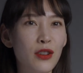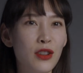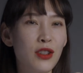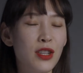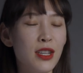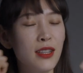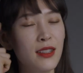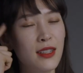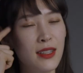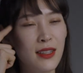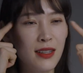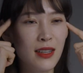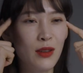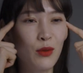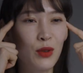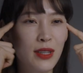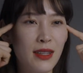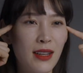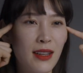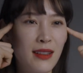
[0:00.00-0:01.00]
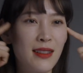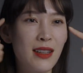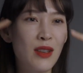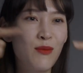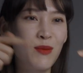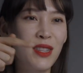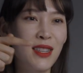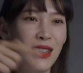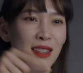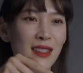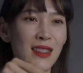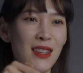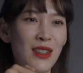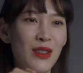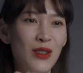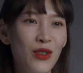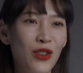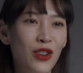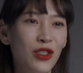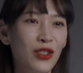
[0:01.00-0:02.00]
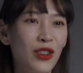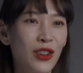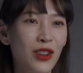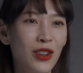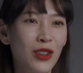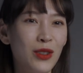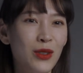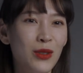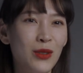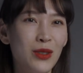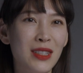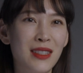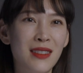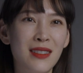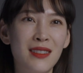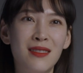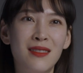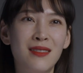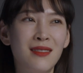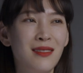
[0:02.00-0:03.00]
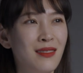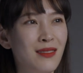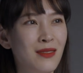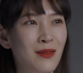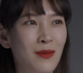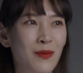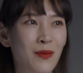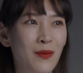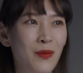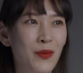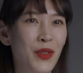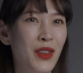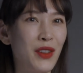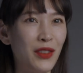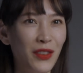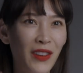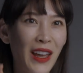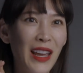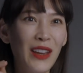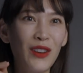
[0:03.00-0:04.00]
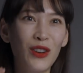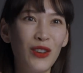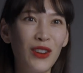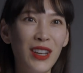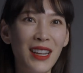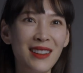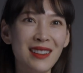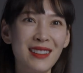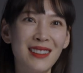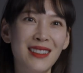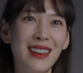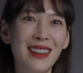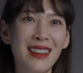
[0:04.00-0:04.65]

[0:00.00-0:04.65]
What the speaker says: she could see was that same 16-year-old girl who was fake Korean, I